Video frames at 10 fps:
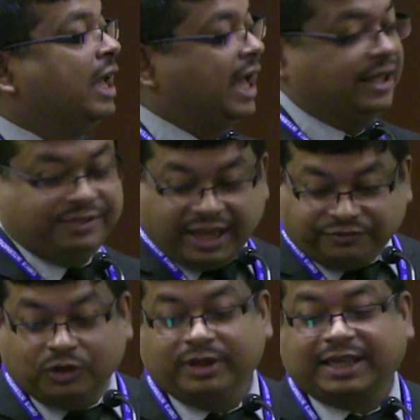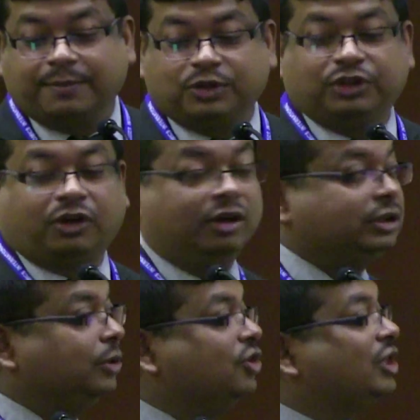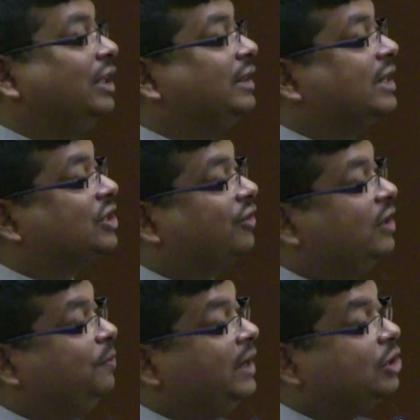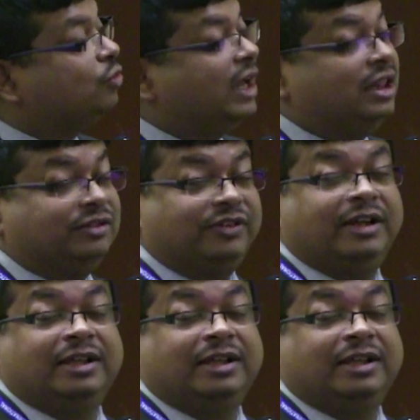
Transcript: And therefore, we came to the conclusion that strain B12